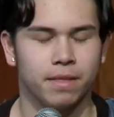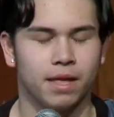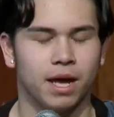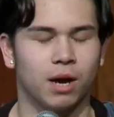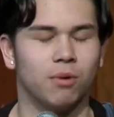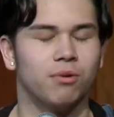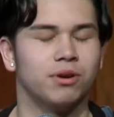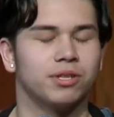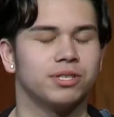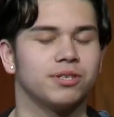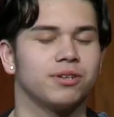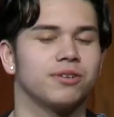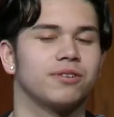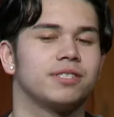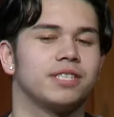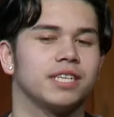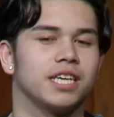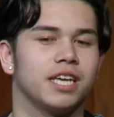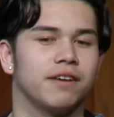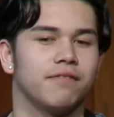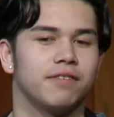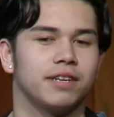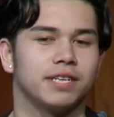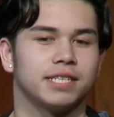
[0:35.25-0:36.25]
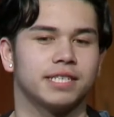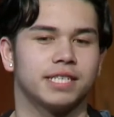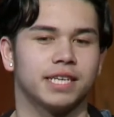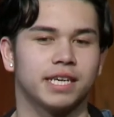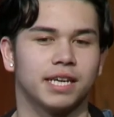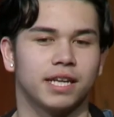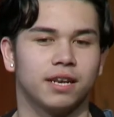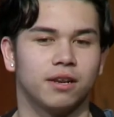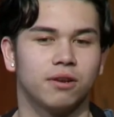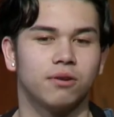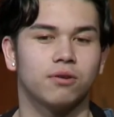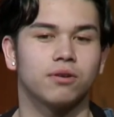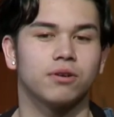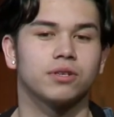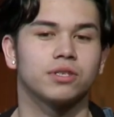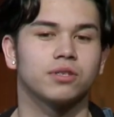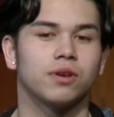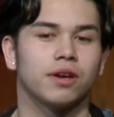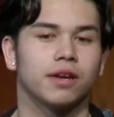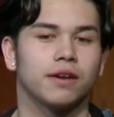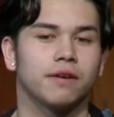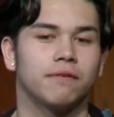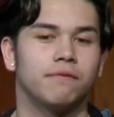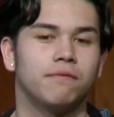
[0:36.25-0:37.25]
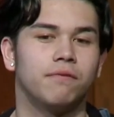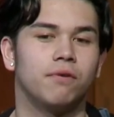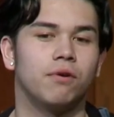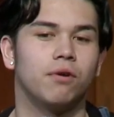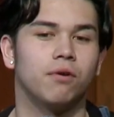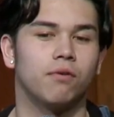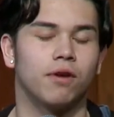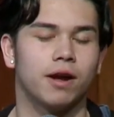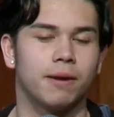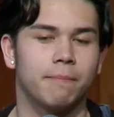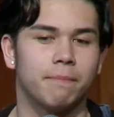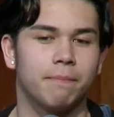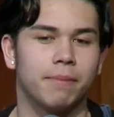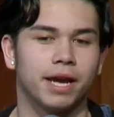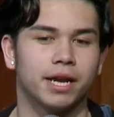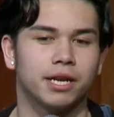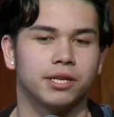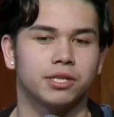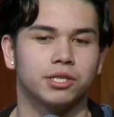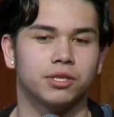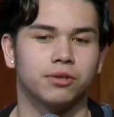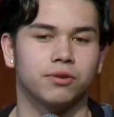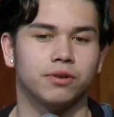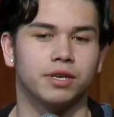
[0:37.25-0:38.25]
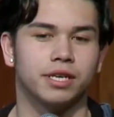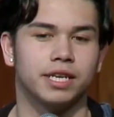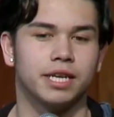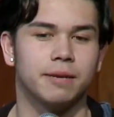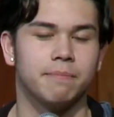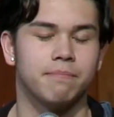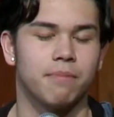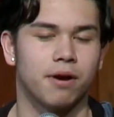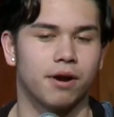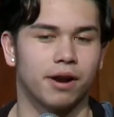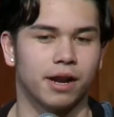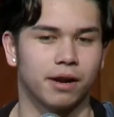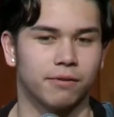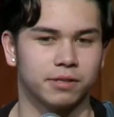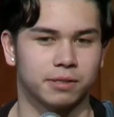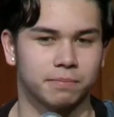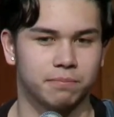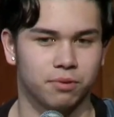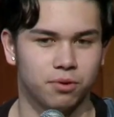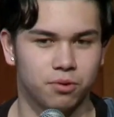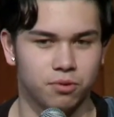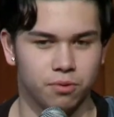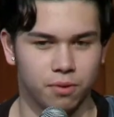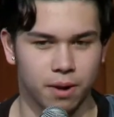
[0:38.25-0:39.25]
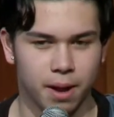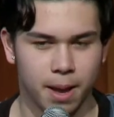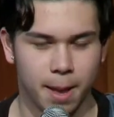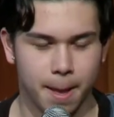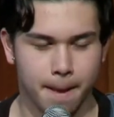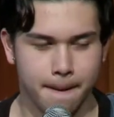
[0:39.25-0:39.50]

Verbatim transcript: I want her to give it a second look so I could fall right back into her deep brown iris pool.